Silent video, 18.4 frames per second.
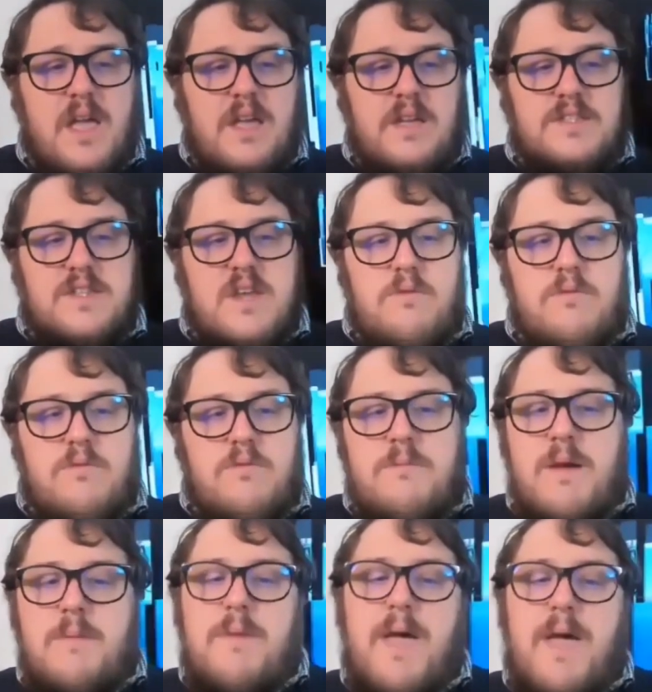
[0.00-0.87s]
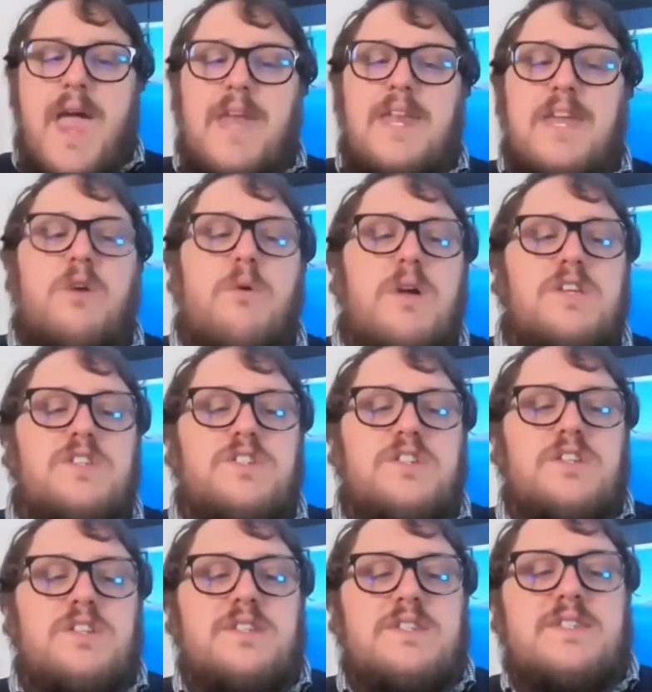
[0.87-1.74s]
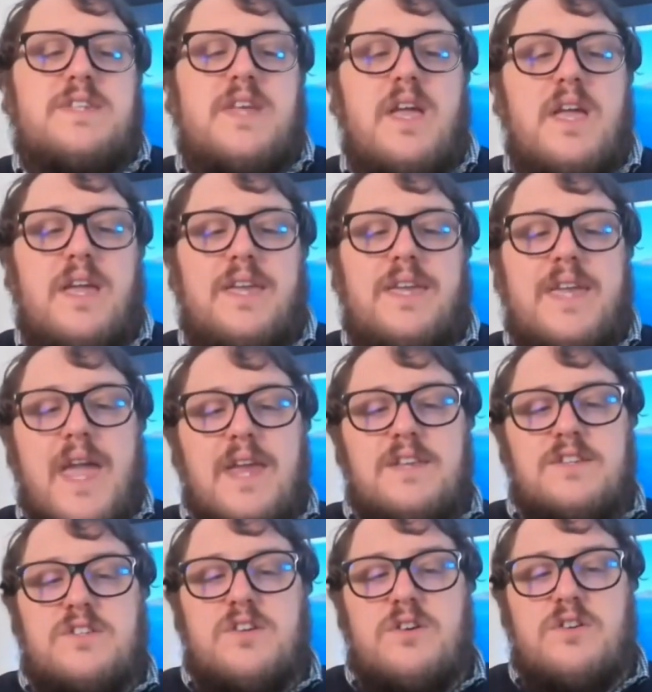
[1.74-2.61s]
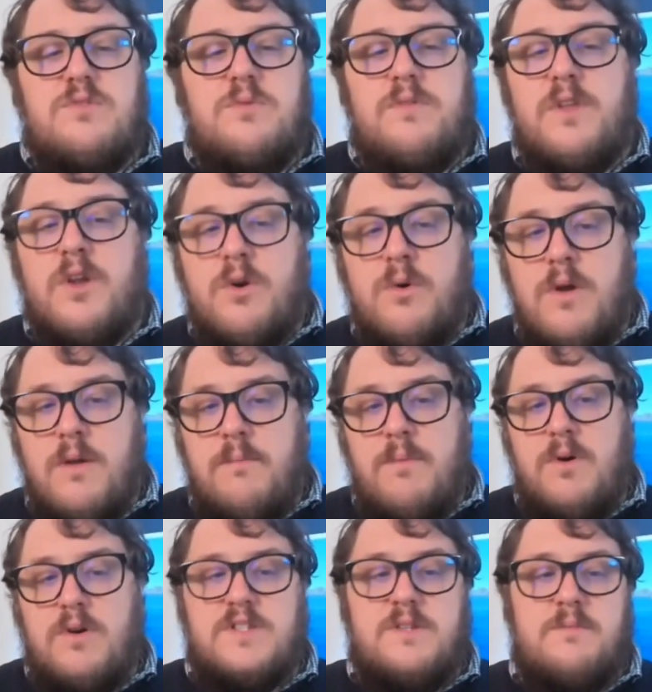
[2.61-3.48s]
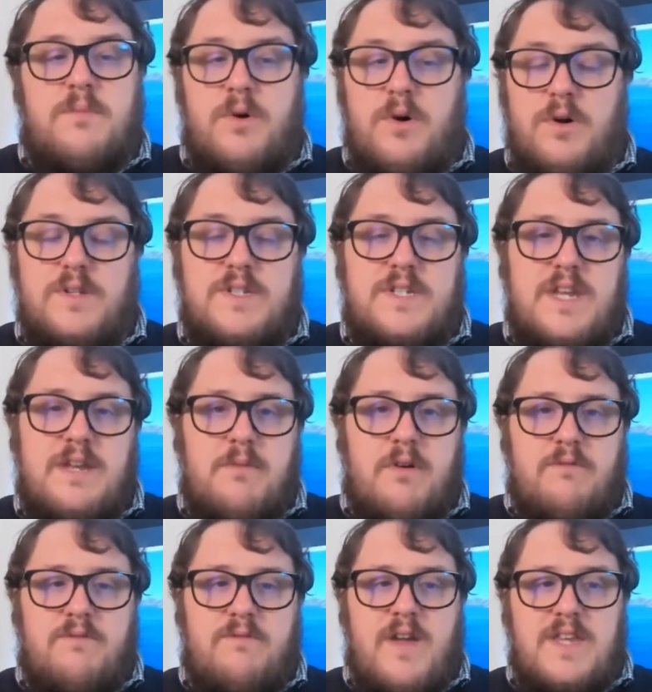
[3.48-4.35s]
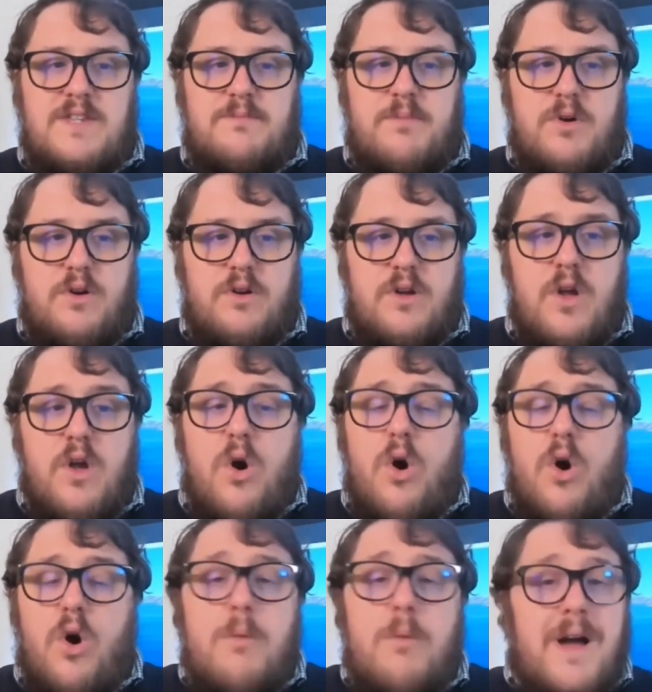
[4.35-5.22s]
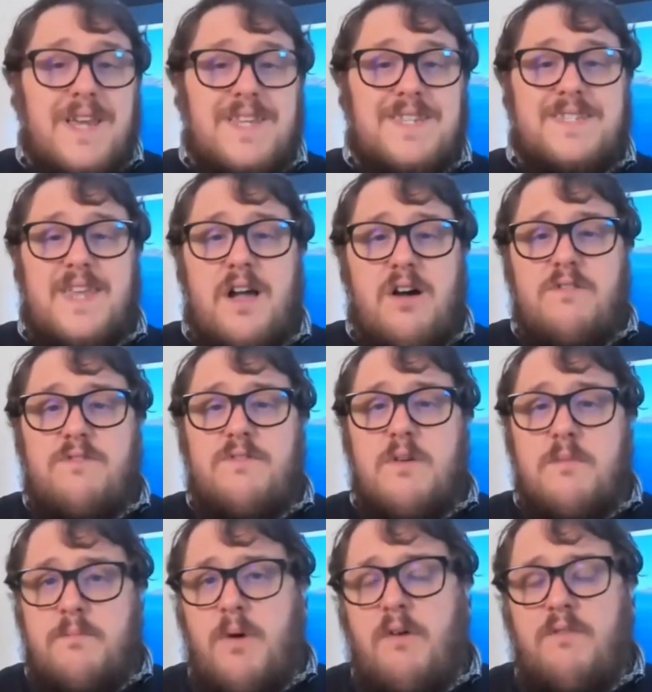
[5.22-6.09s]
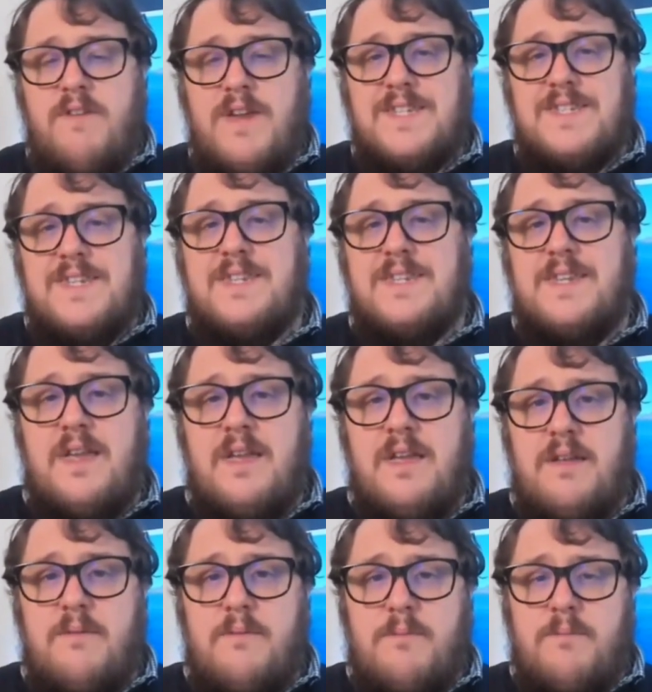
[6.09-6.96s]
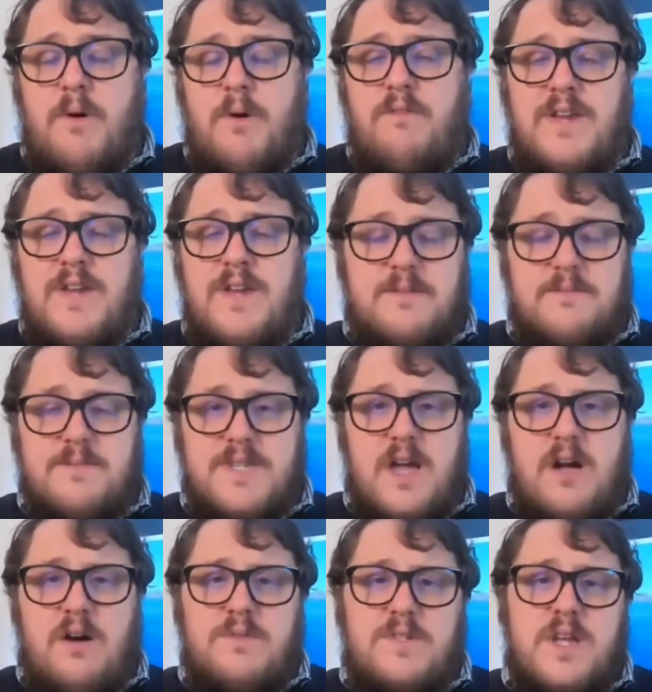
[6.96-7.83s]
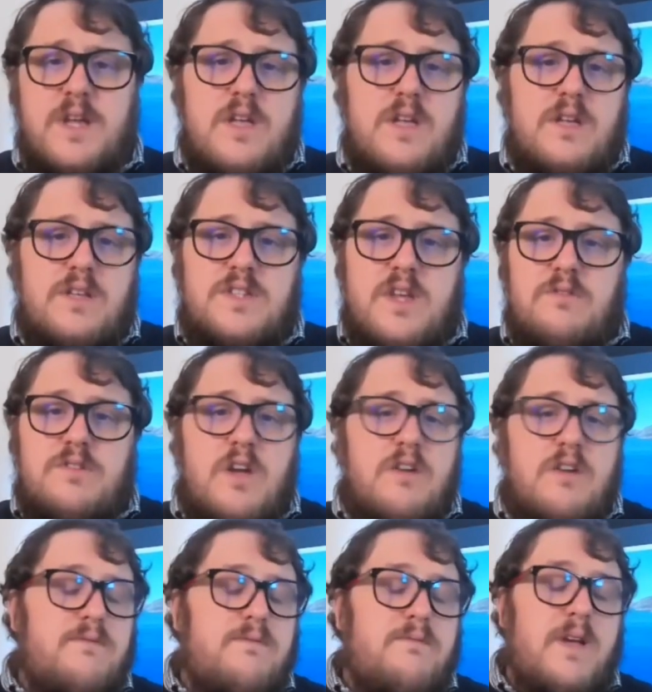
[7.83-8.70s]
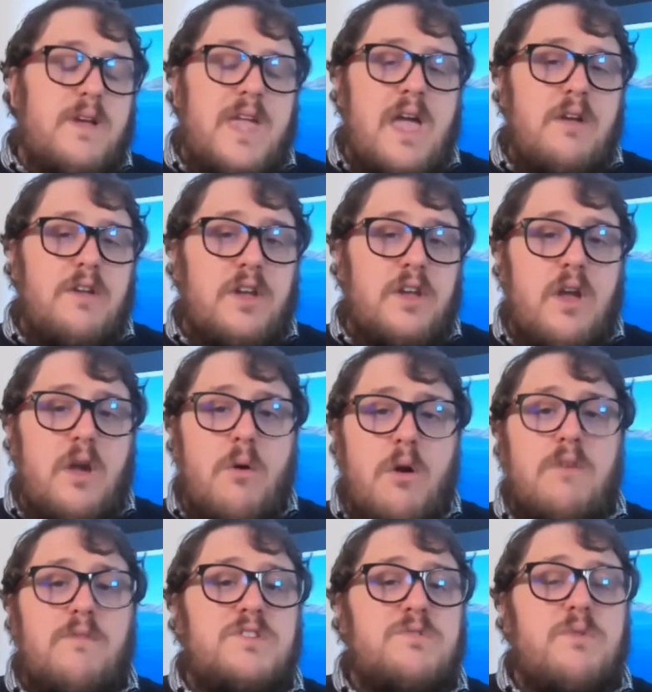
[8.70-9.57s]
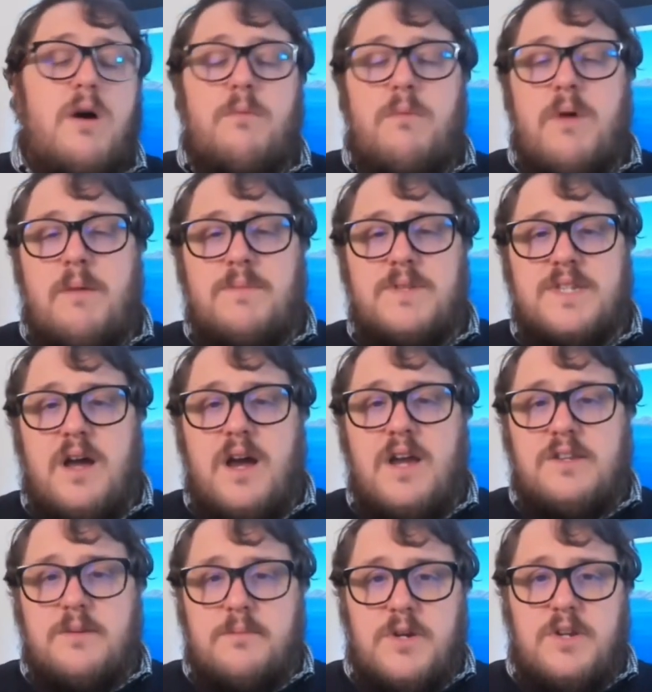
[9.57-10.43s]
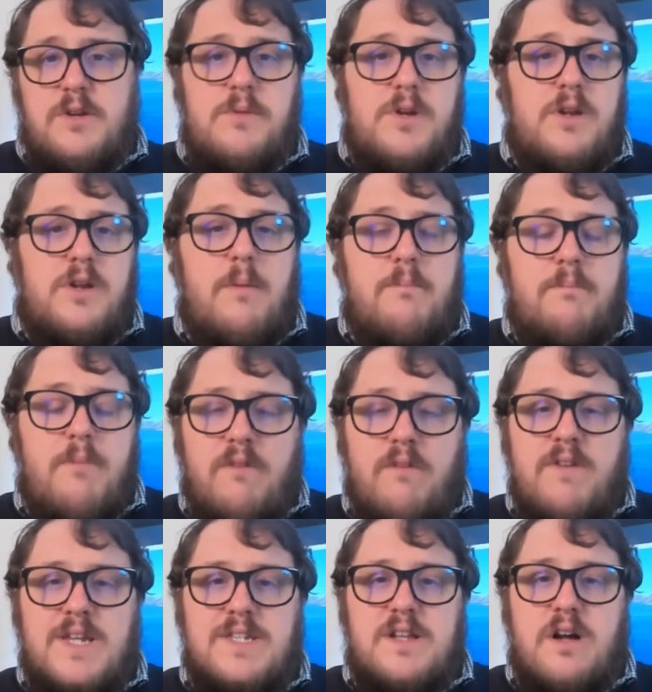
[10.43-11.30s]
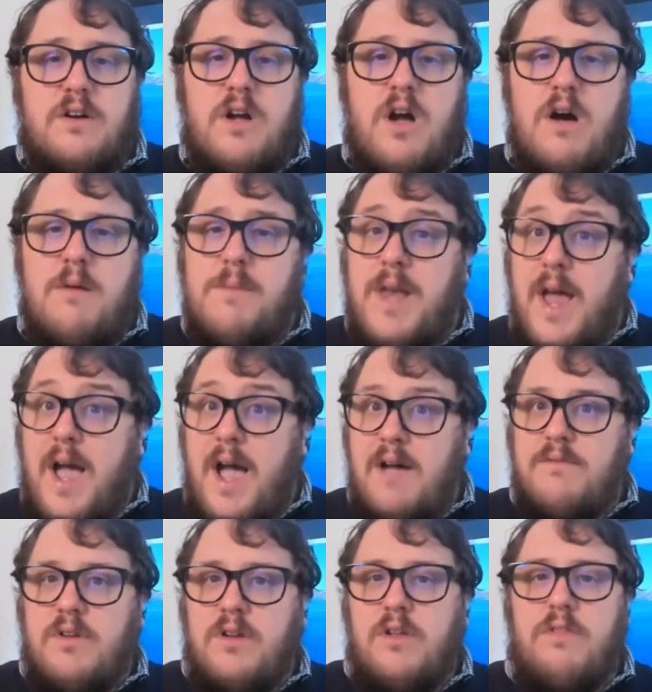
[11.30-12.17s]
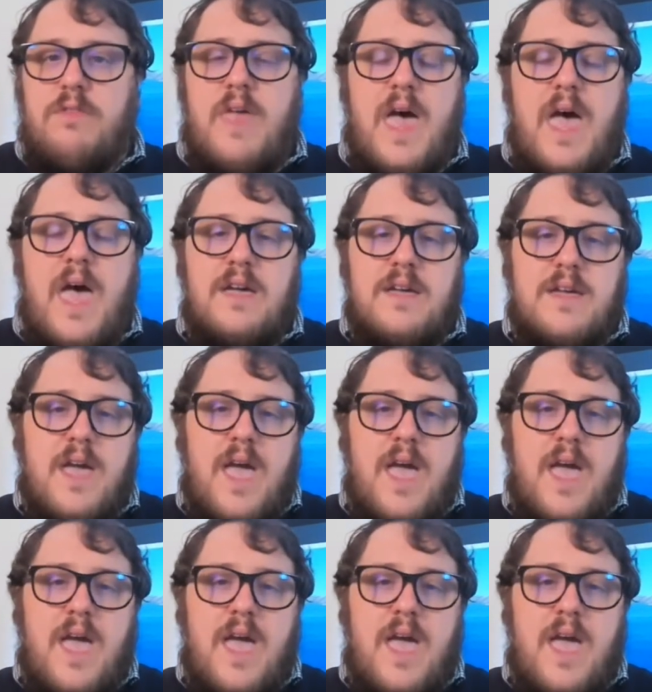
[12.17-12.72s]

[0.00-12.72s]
So remember, any questions, get in touch with the QuickBooks support team on Facebook or myself at Boffix themselves. So don't forget, you can go over to our website, www.boffix.com, and have a look there.